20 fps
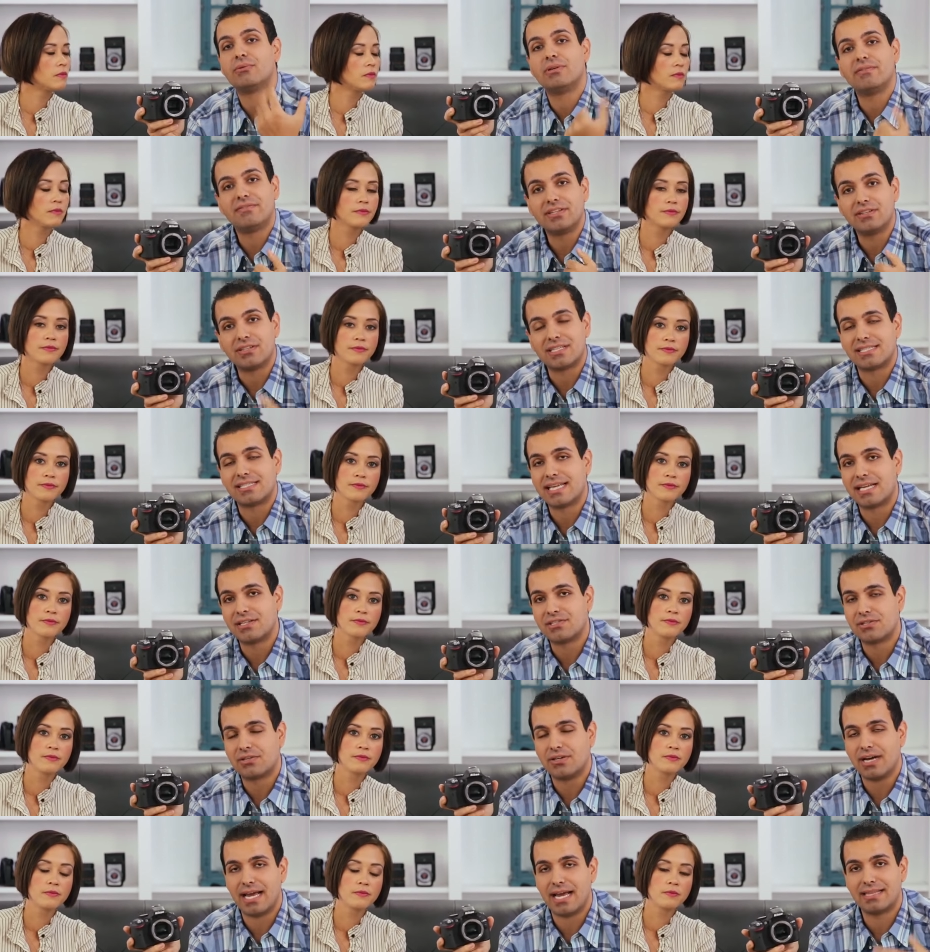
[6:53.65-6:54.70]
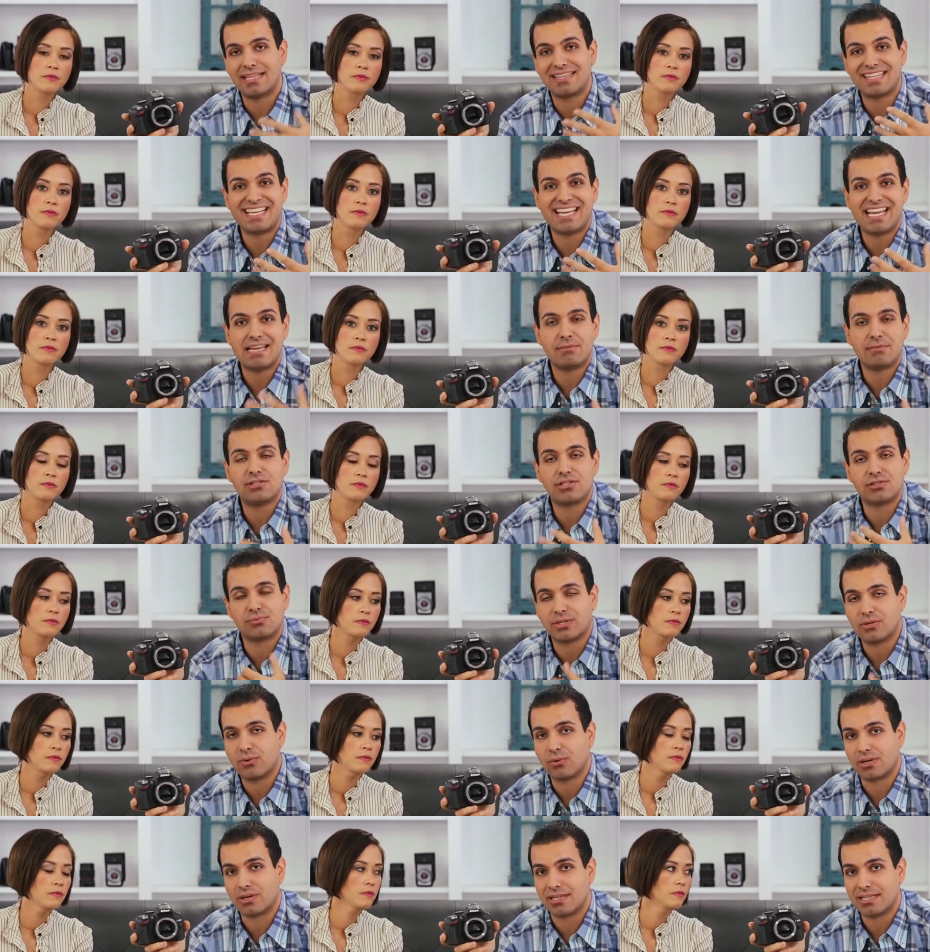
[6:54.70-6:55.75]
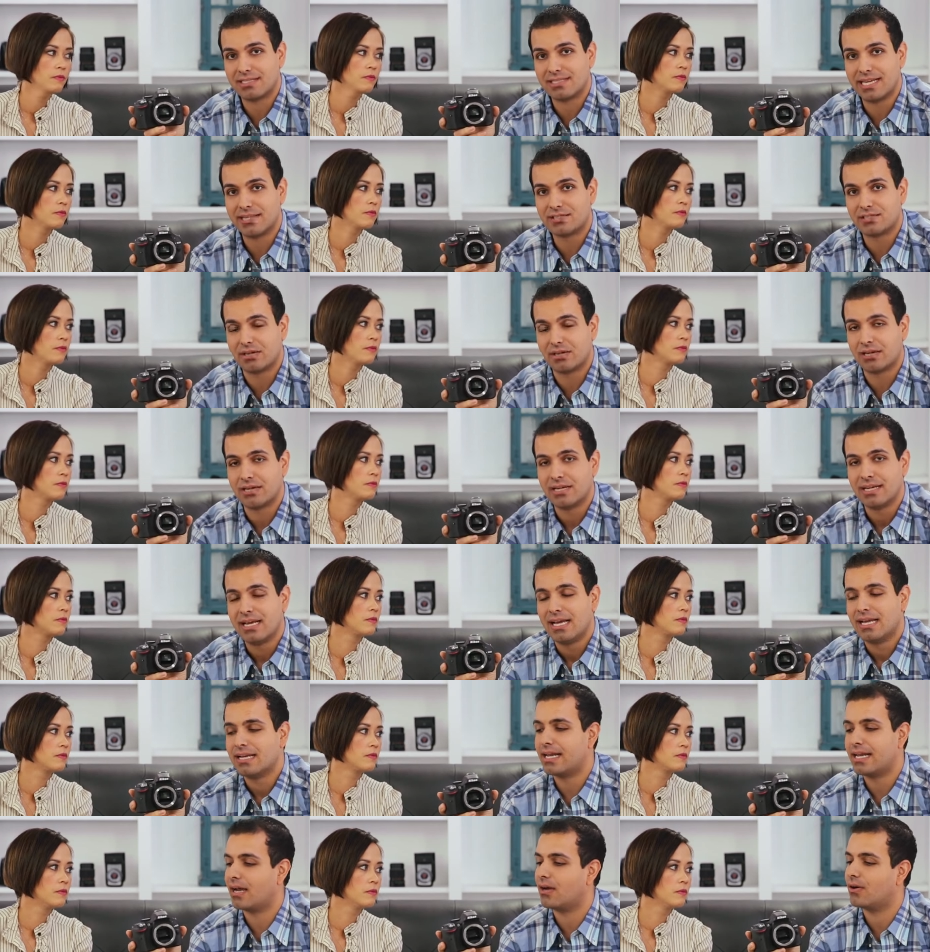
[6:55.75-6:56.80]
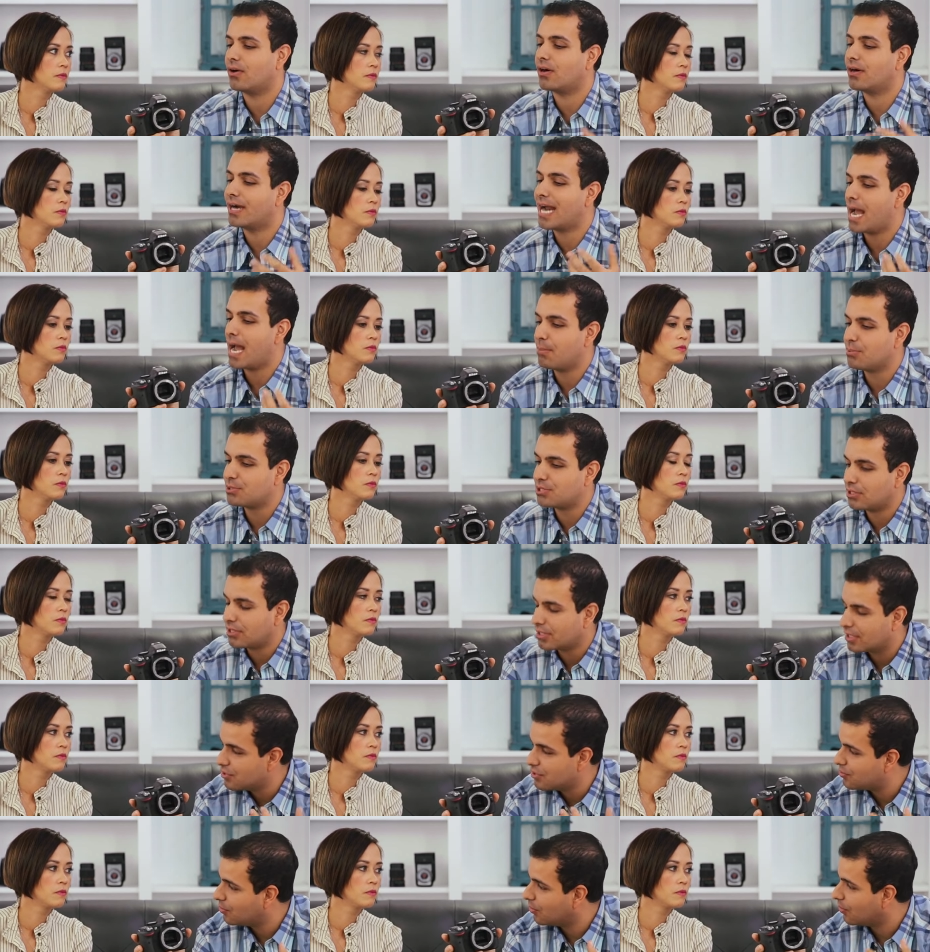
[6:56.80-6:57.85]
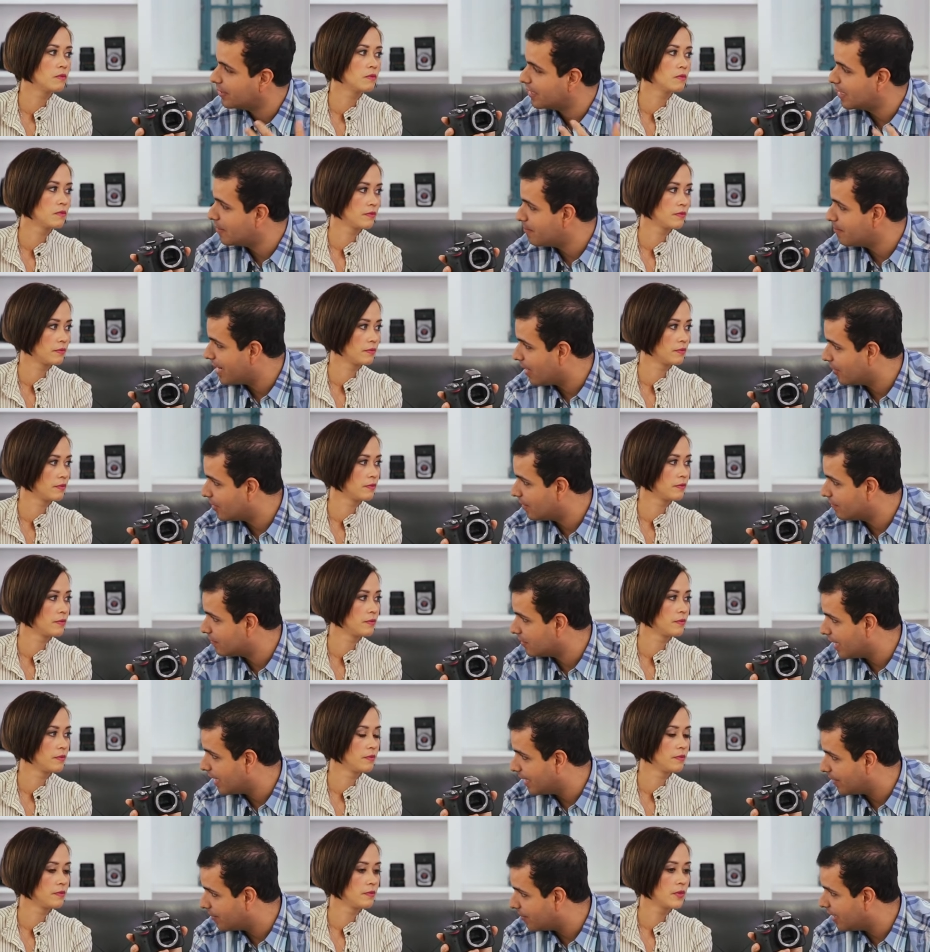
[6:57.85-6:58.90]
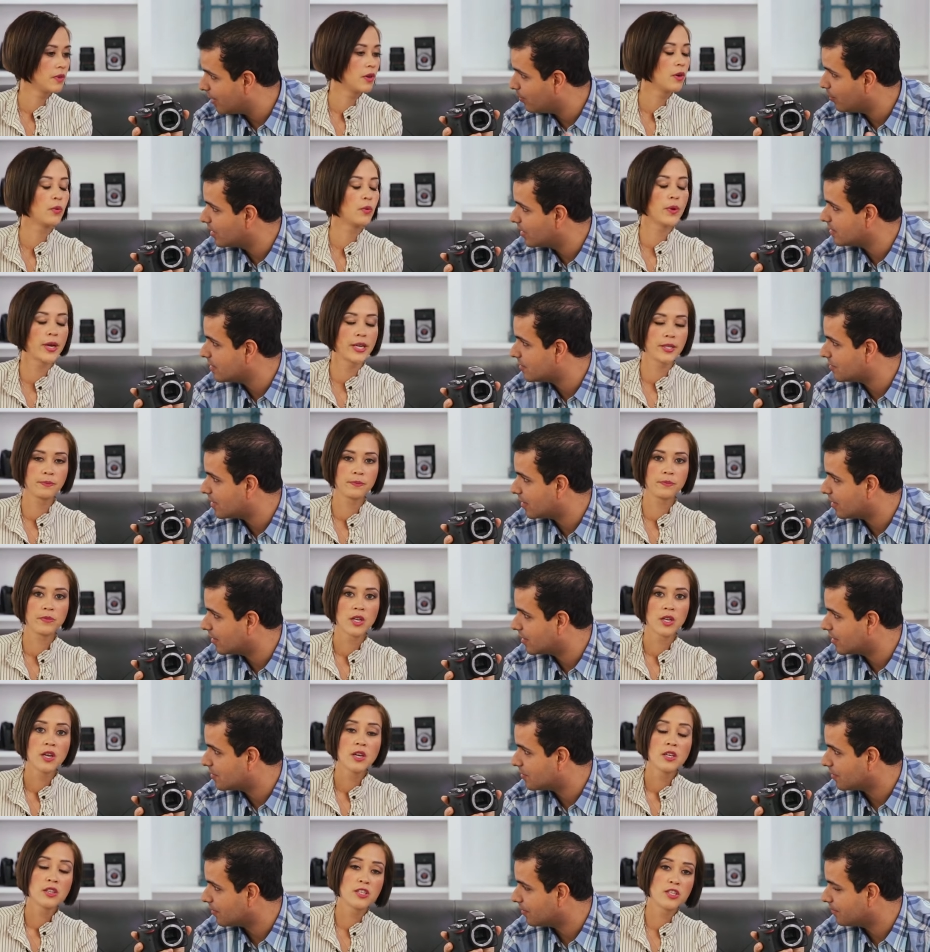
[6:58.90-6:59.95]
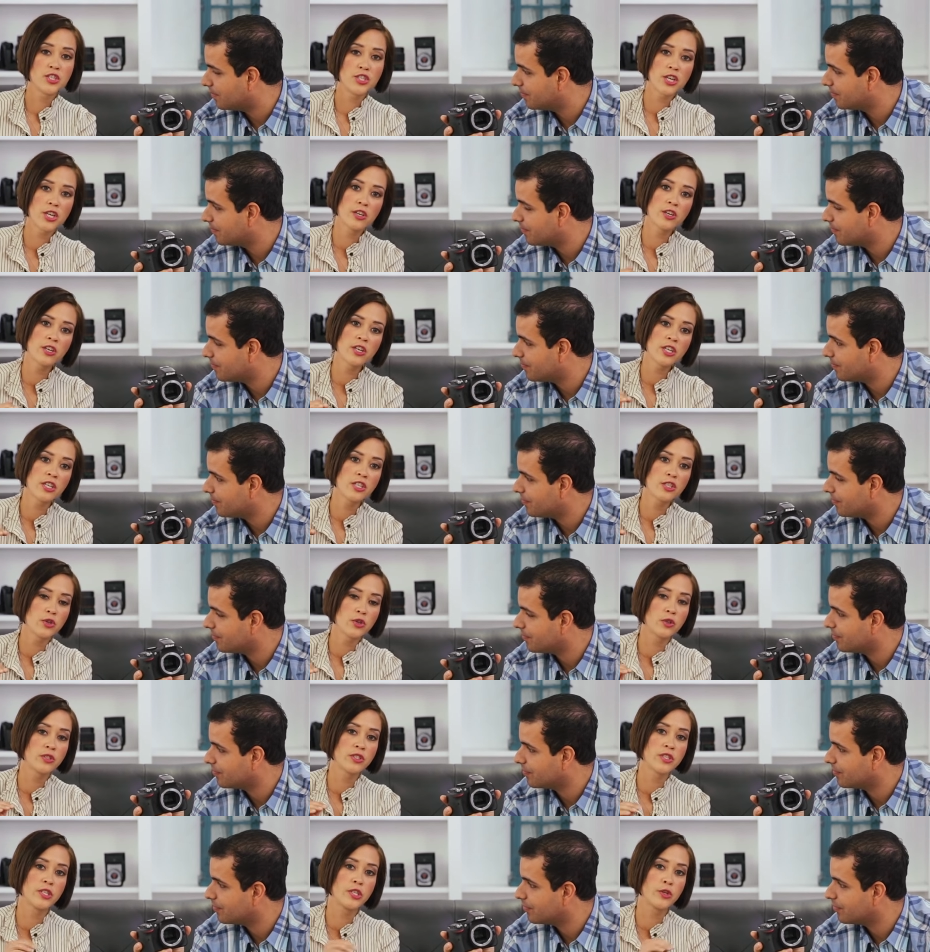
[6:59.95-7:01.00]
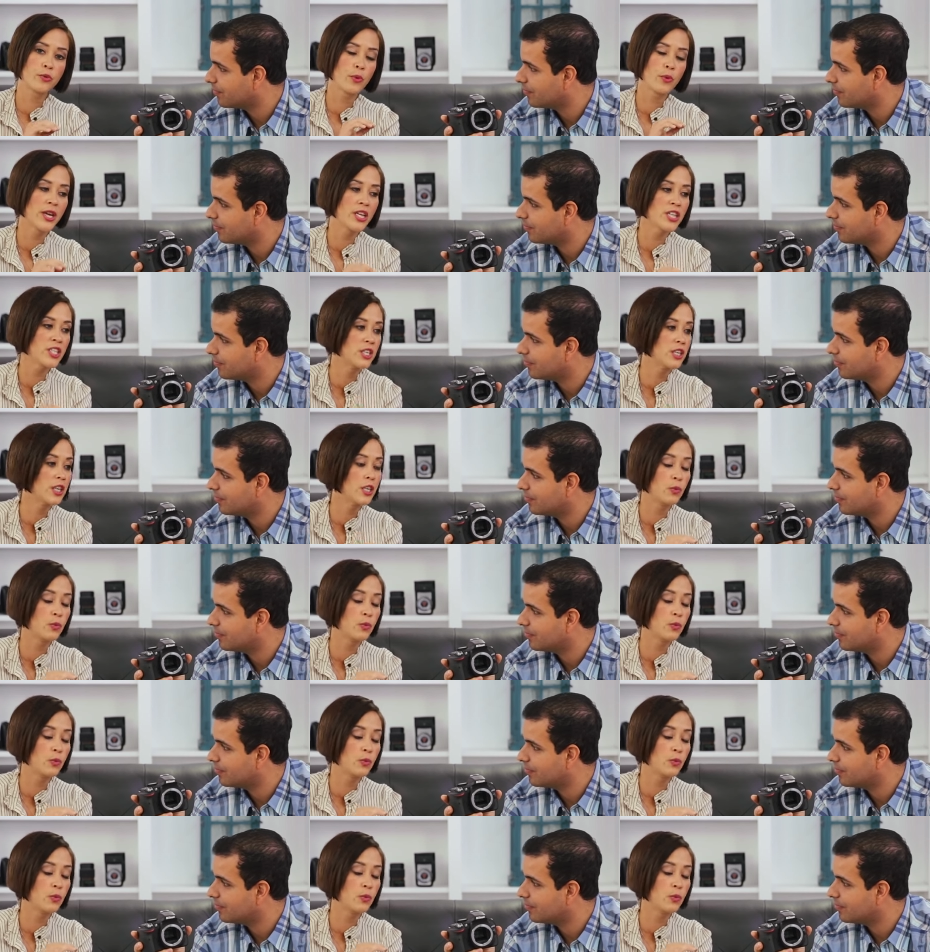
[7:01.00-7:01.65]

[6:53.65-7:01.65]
Speaker 1: to reveal the sensor, and then the image is recorded on the sensor. Now, our aperture controlled the amount of light, right? What
Speaker 2: does the shutter control? The shutter controls the duration